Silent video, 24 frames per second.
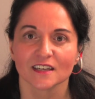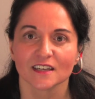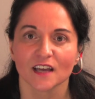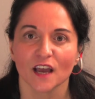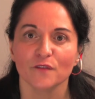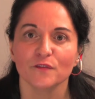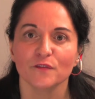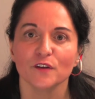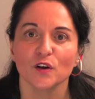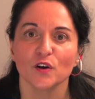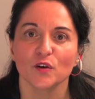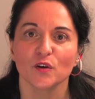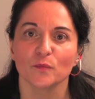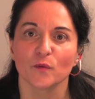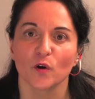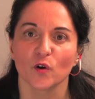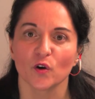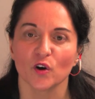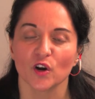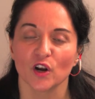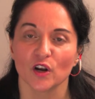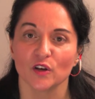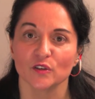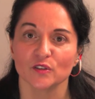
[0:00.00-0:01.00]
If you look
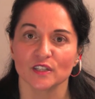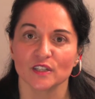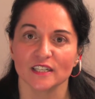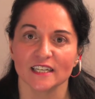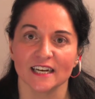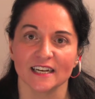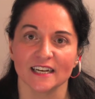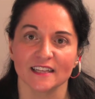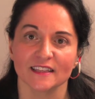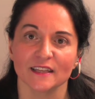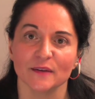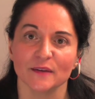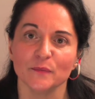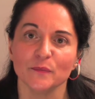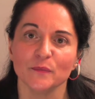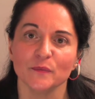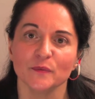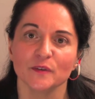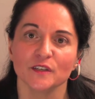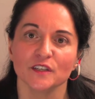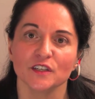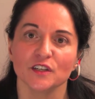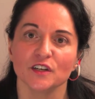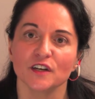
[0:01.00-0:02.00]
more closely at them,
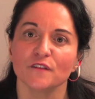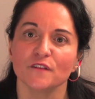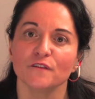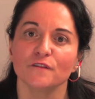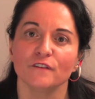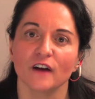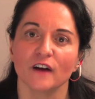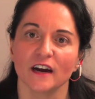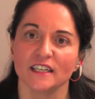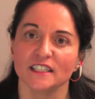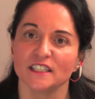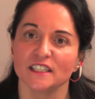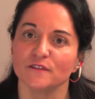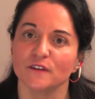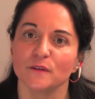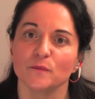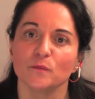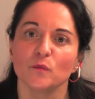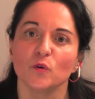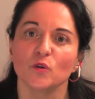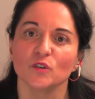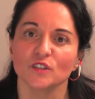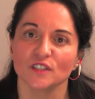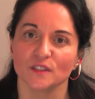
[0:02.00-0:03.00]
you can find even
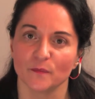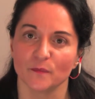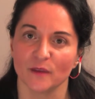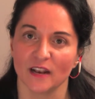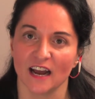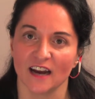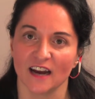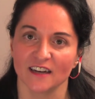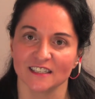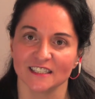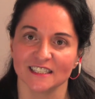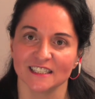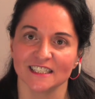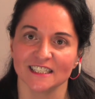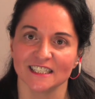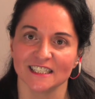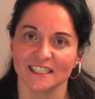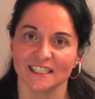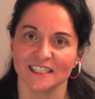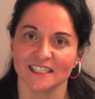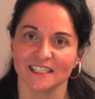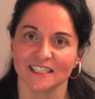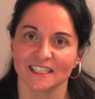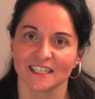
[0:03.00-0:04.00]
more
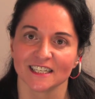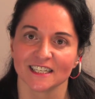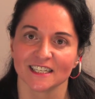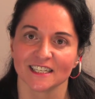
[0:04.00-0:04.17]
similarities.